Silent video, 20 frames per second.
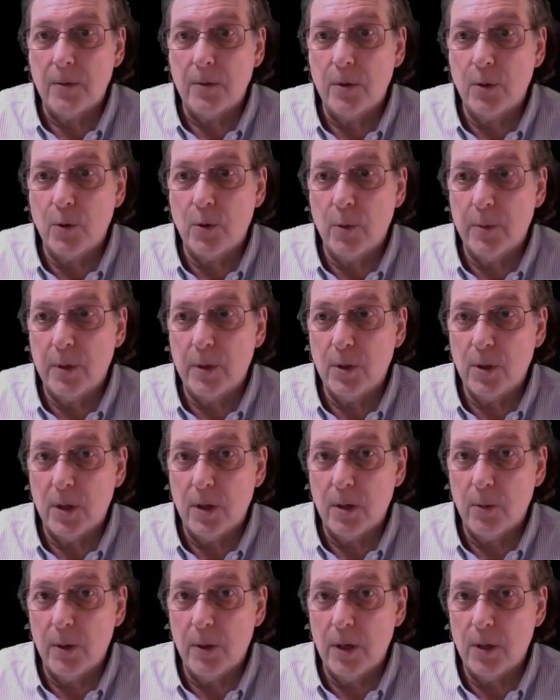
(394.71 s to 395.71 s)
distributed
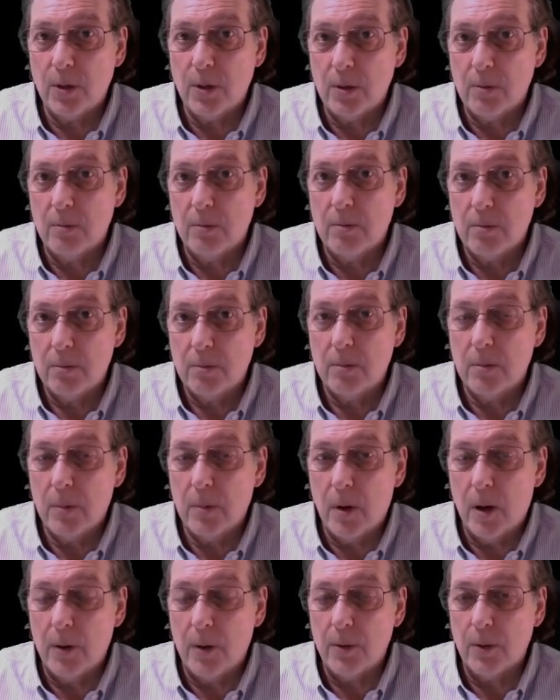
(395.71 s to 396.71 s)
generation
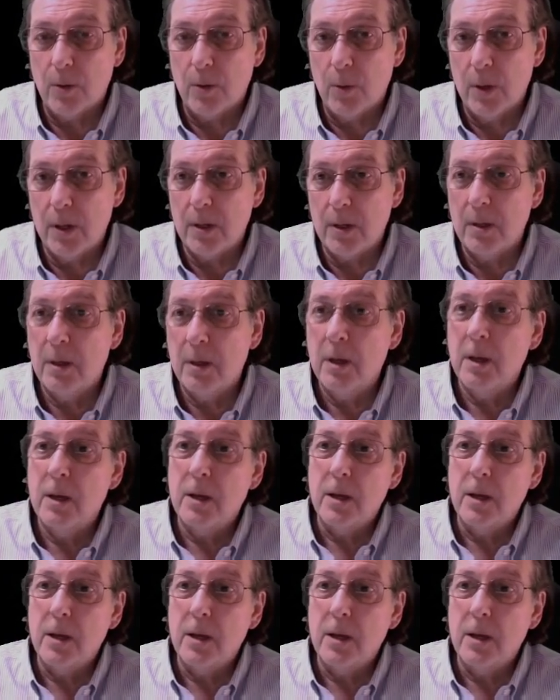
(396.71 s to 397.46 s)
on the grid,